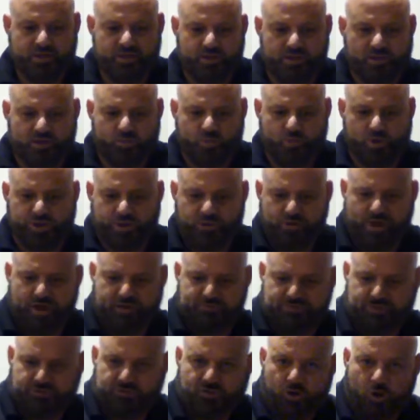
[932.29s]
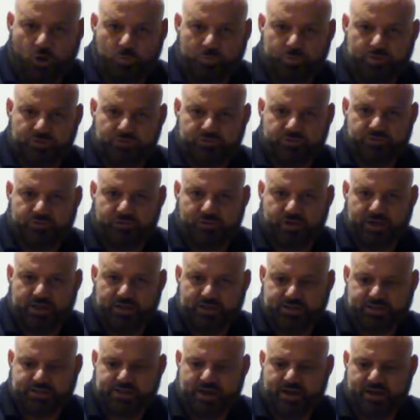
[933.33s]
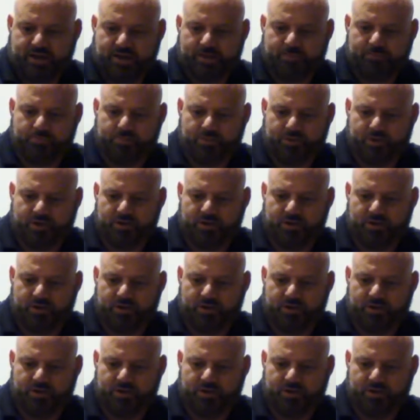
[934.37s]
when you have this open screen setup,